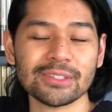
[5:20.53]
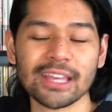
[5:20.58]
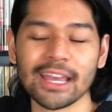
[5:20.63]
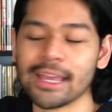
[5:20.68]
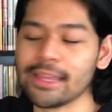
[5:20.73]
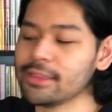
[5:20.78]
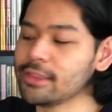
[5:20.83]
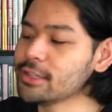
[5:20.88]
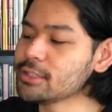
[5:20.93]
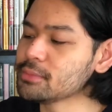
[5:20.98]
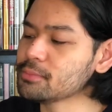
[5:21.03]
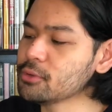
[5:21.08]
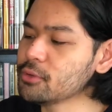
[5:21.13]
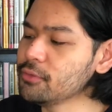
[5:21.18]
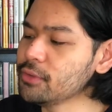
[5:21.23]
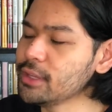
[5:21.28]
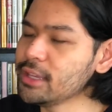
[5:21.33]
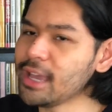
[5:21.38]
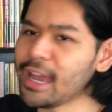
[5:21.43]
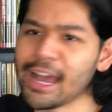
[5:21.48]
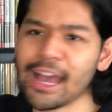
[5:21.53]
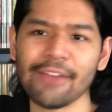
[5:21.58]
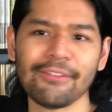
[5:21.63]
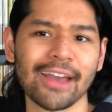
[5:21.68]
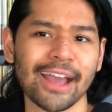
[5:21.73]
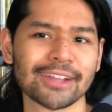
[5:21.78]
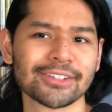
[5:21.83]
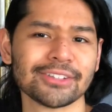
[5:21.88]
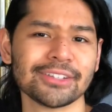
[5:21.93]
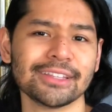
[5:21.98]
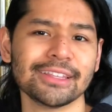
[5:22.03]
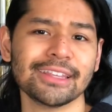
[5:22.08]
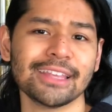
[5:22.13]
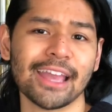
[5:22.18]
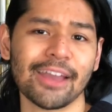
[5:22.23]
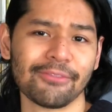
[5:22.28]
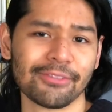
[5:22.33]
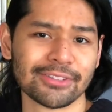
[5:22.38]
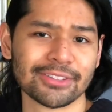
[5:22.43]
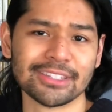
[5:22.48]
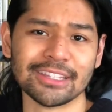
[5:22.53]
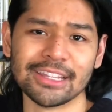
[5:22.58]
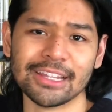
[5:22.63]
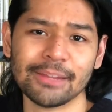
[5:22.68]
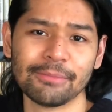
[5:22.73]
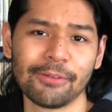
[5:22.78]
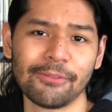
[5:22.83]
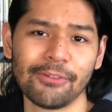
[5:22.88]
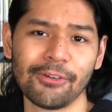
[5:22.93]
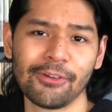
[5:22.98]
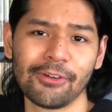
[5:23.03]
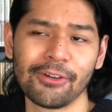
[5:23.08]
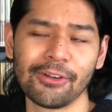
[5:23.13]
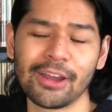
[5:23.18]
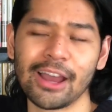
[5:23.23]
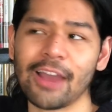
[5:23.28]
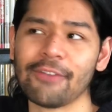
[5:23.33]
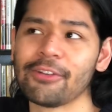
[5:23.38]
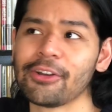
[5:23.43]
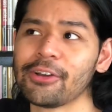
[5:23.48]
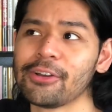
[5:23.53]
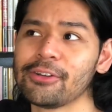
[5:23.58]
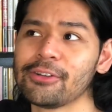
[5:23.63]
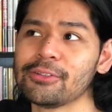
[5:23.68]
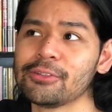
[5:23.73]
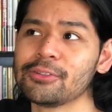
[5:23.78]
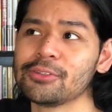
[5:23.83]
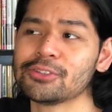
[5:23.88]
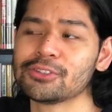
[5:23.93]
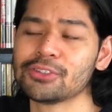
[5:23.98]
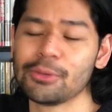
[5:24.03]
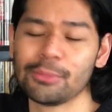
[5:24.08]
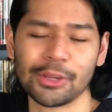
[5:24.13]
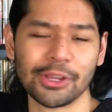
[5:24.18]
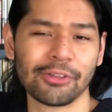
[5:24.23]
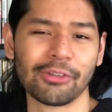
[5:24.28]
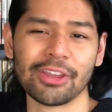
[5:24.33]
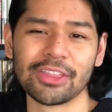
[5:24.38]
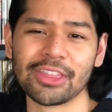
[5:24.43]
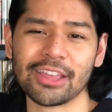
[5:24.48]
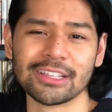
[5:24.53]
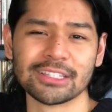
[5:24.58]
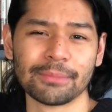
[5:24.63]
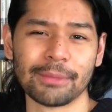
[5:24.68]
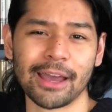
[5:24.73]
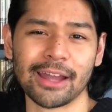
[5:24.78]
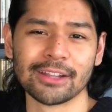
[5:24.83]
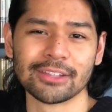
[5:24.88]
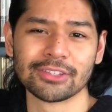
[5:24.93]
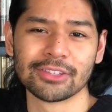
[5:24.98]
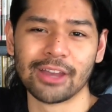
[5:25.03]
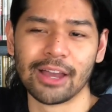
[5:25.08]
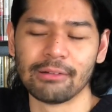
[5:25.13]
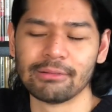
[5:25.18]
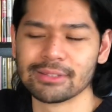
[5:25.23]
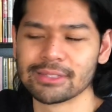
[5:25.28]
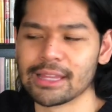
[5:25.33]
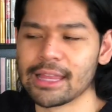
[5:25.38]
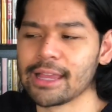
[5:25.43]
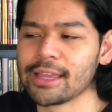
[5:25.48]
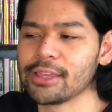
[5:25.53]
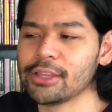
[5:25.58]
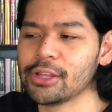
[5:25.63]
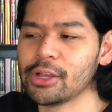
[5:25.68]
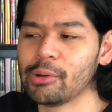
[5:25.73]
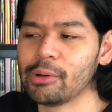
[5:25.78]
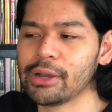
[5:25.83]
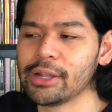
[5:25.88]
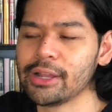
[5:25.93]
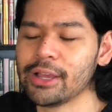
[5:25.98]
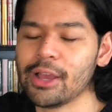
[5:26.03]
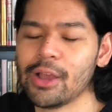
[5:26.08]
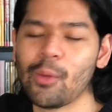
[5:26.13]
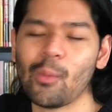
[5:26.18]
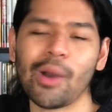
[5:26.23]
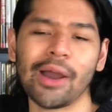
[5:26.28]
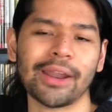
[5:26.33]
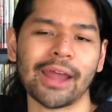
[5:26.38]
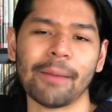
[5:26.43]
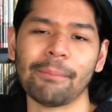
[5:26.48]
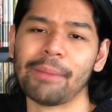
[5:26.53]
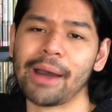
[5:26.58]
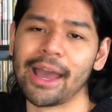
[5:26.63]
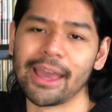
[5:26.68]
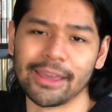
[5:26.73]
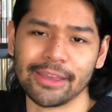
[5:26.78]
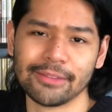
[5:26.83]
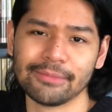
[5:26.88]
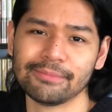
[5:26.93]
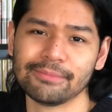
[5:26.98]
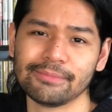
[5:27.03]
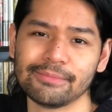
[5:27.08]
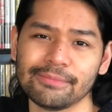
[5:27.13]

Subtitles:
And this movie, I've actually never seen it before. I've heard so many great things about it, so I was like, you know what? Why not buy it?